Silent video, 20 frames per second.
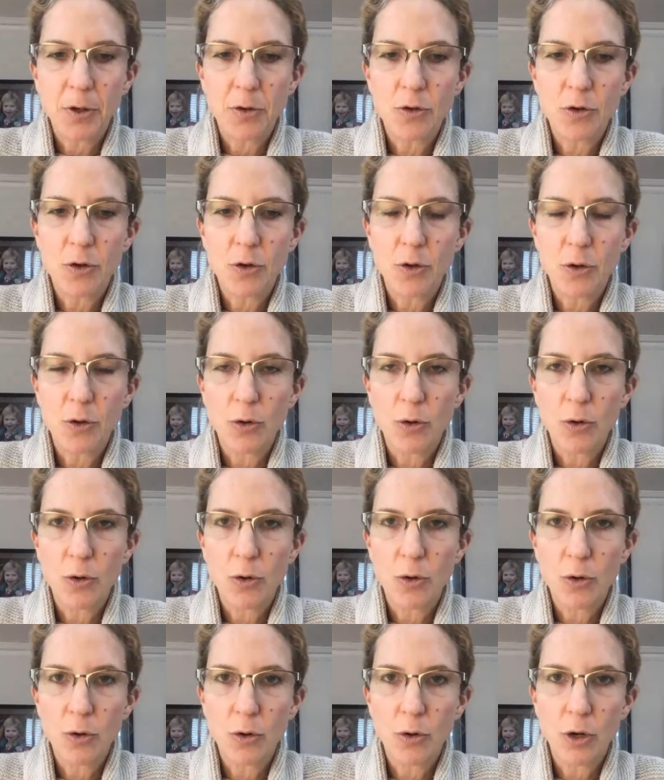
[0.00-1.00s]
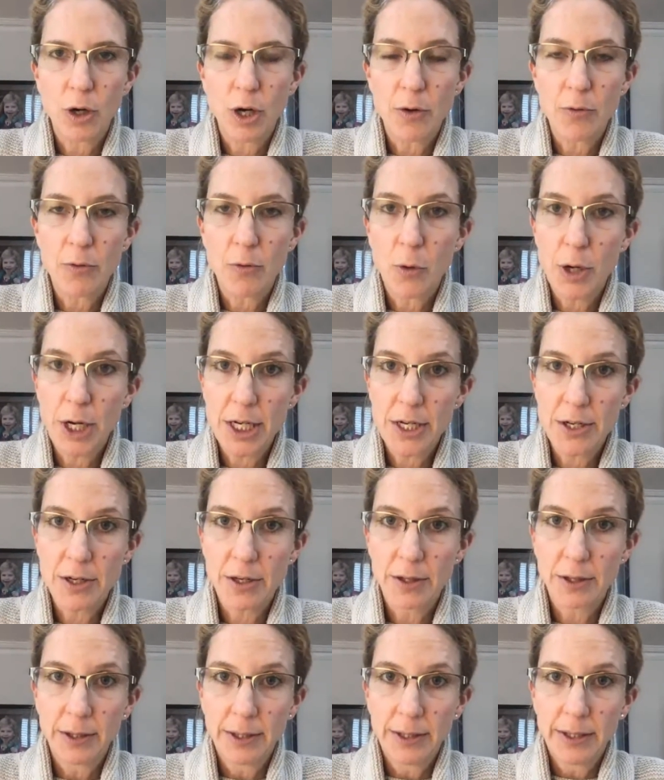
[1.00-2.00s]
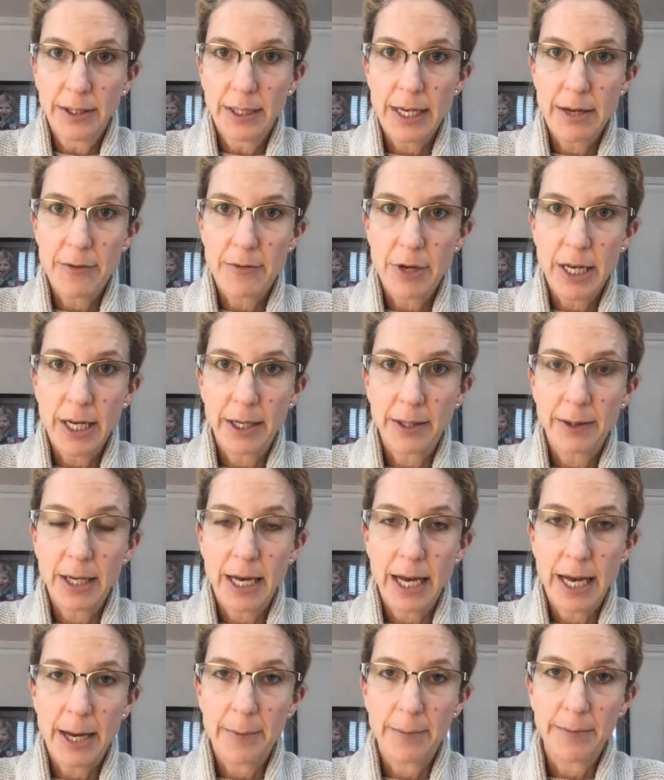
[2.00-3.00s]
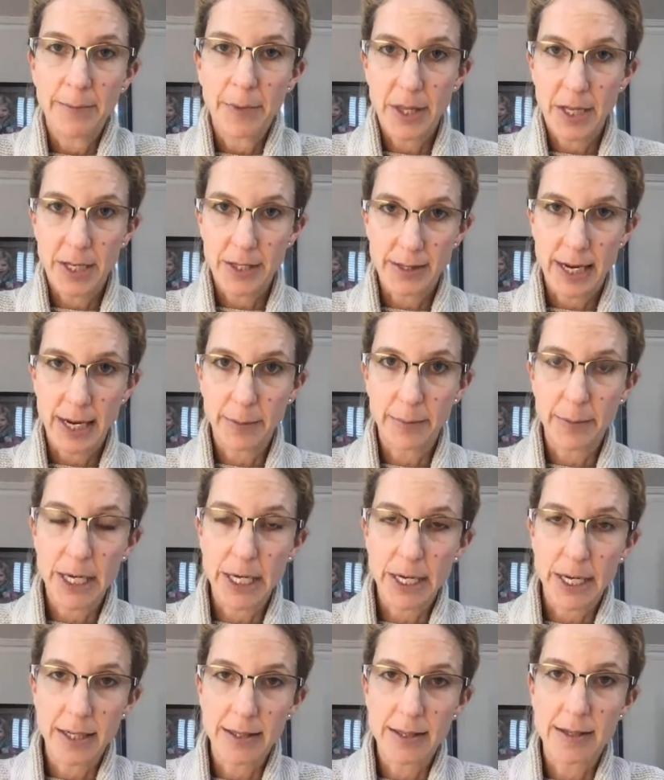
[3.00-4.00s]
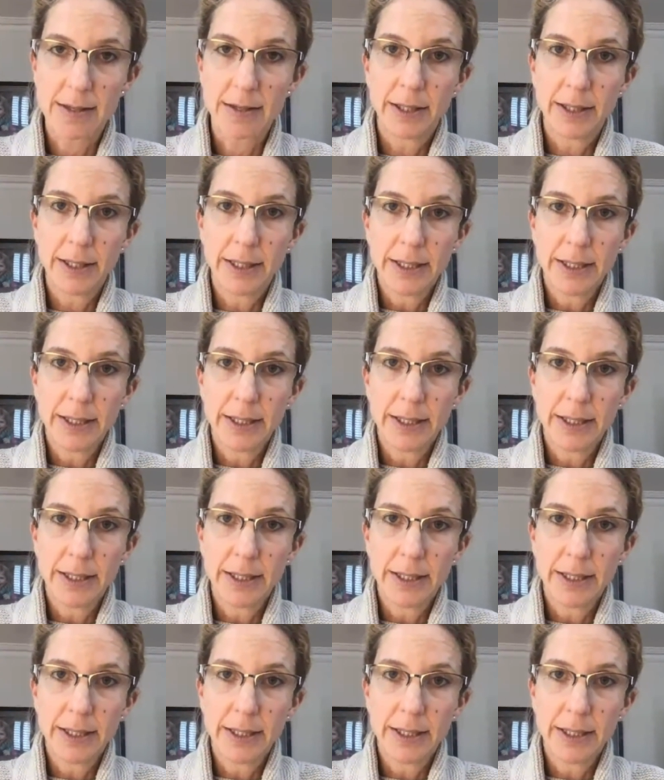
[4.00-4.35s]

to avoid giving things like peanuts,